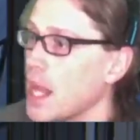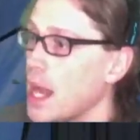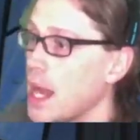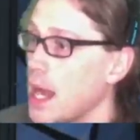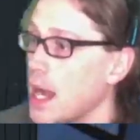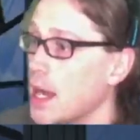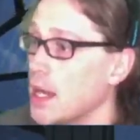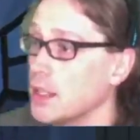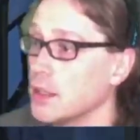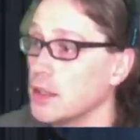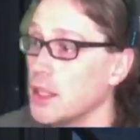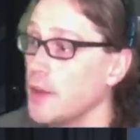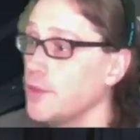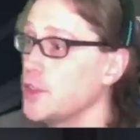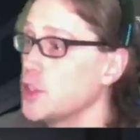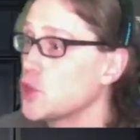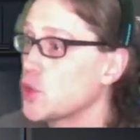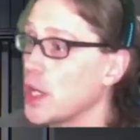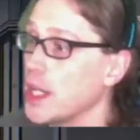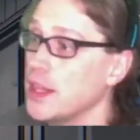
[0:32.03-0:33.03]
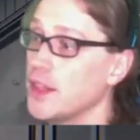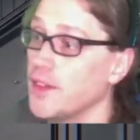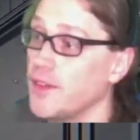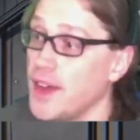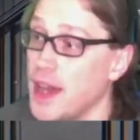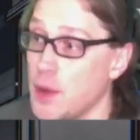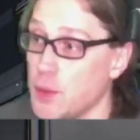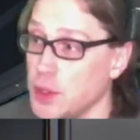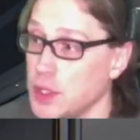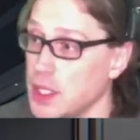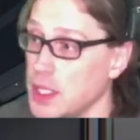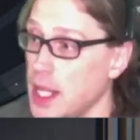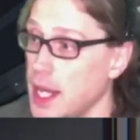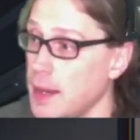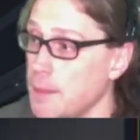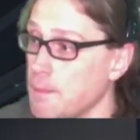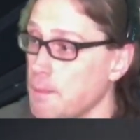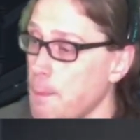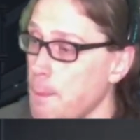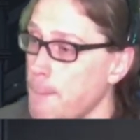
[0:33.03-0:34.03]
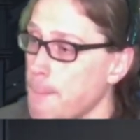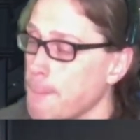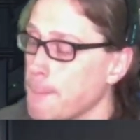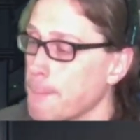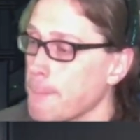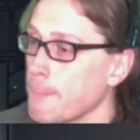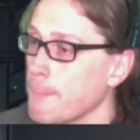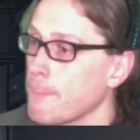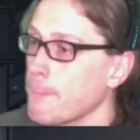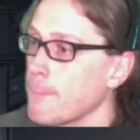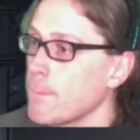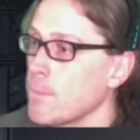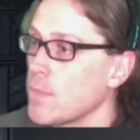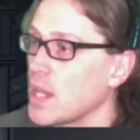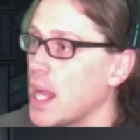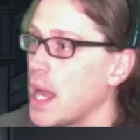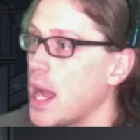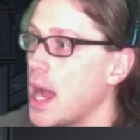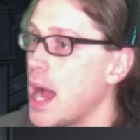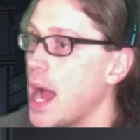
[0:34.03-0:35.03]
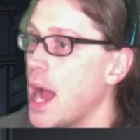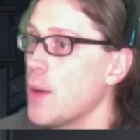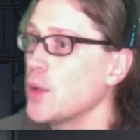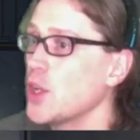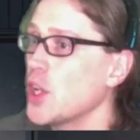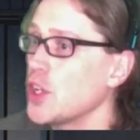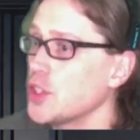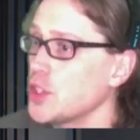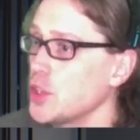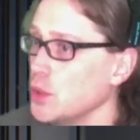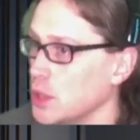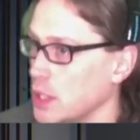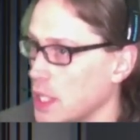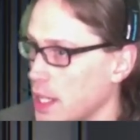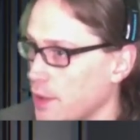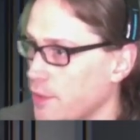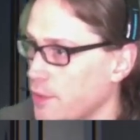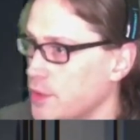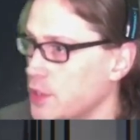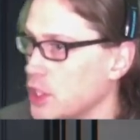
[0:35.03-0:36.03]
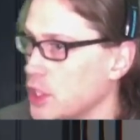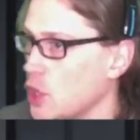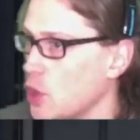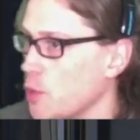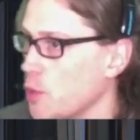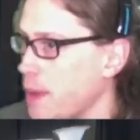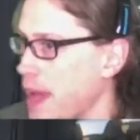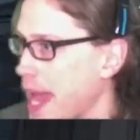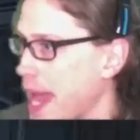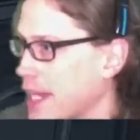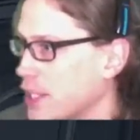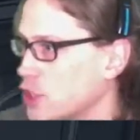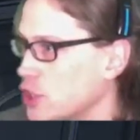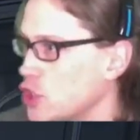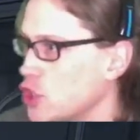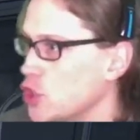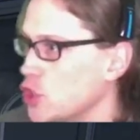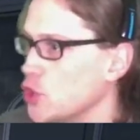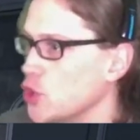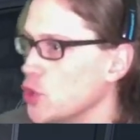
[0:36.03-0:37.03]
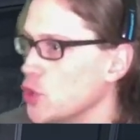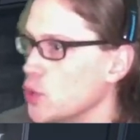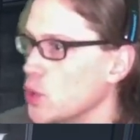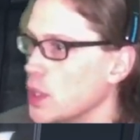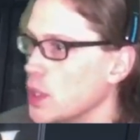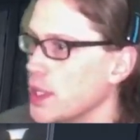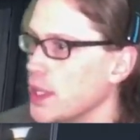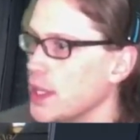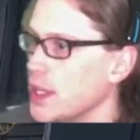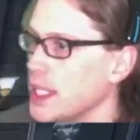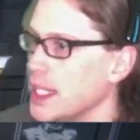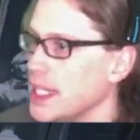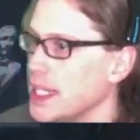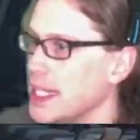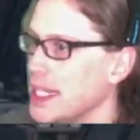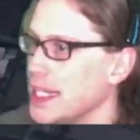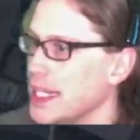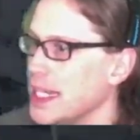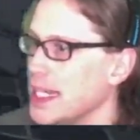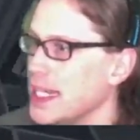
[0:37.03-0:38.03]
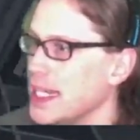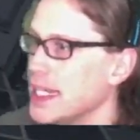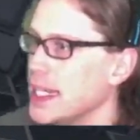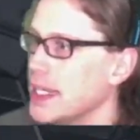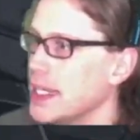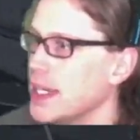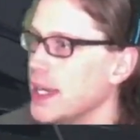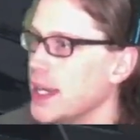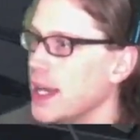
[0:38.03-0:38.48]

Love to drain the fountain today. I would also love to go back to the...